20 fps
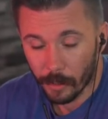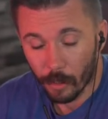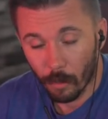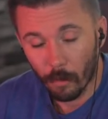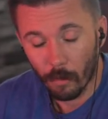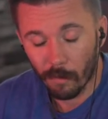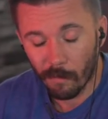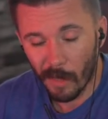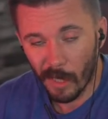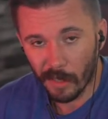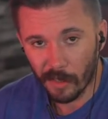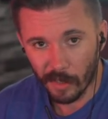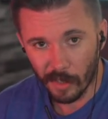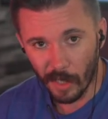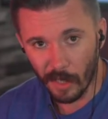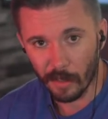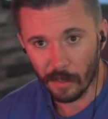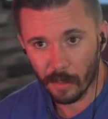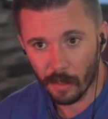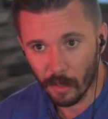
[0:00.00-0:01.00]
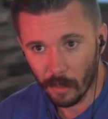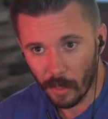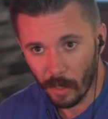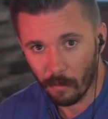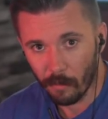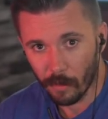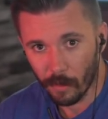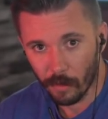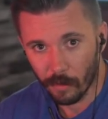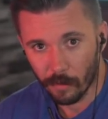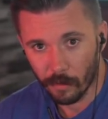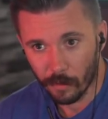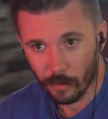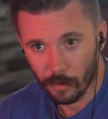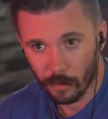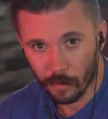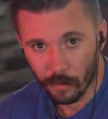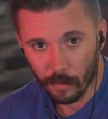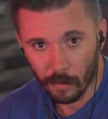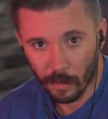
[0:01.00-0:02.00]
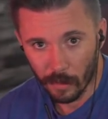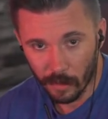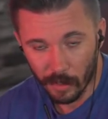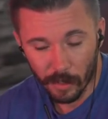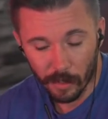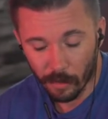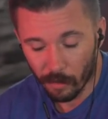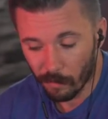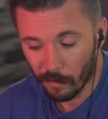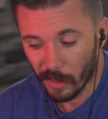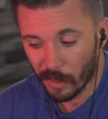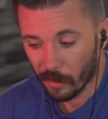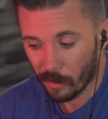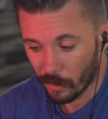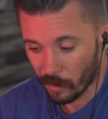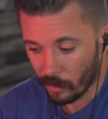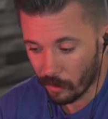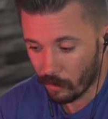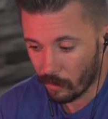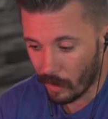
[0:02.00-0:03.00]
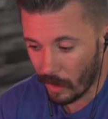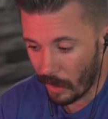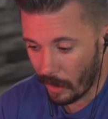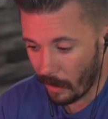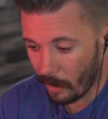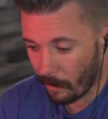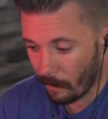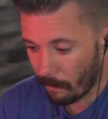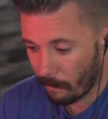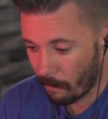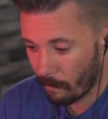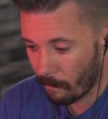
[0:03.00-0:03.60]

So it would make sense that they would use digital means to do that.